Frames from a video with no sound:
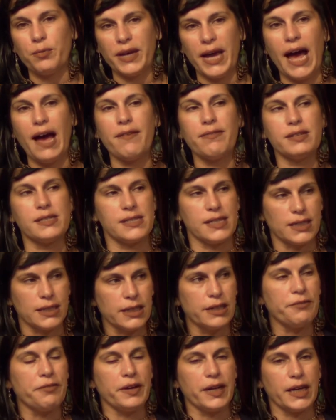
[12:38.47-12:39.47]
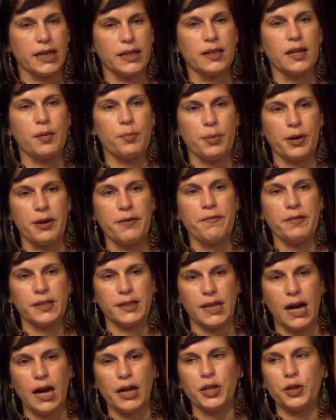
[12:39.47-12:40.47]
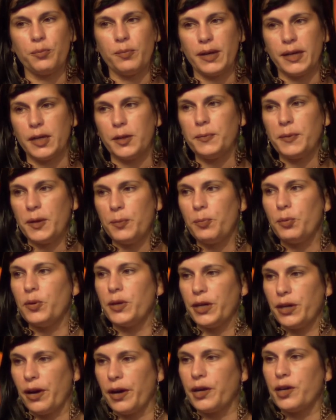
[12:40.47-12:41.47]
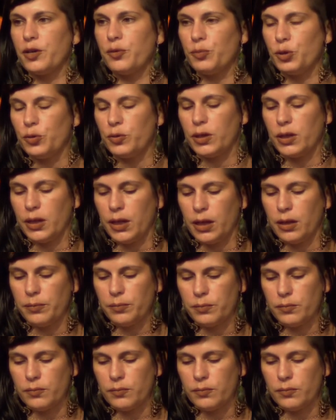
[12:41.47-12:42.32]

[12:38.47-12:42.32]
we have a significant number of undocumented people in our community.